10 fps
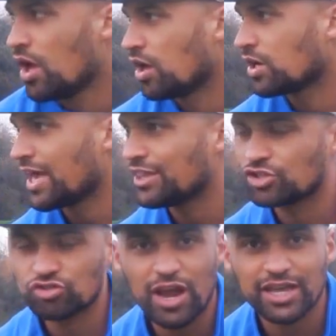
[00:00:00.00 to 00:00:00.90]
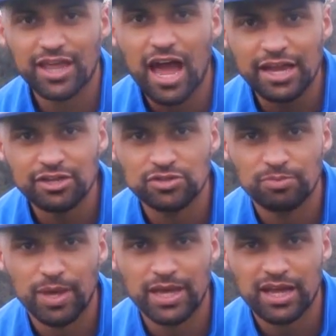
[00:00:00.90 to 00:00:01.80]
Okay, the striker that I used to
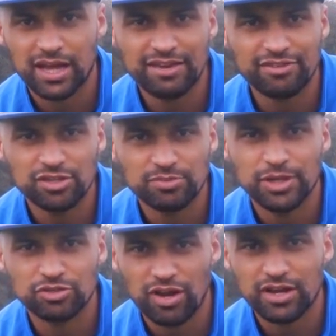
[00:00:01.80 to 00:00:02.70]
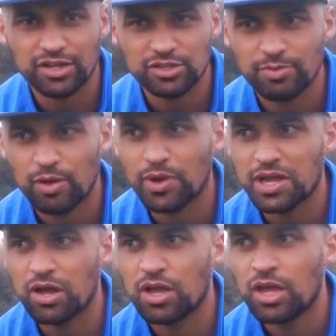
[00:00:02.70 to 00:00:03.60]
be, I never used to be a striker, I used to be a winger,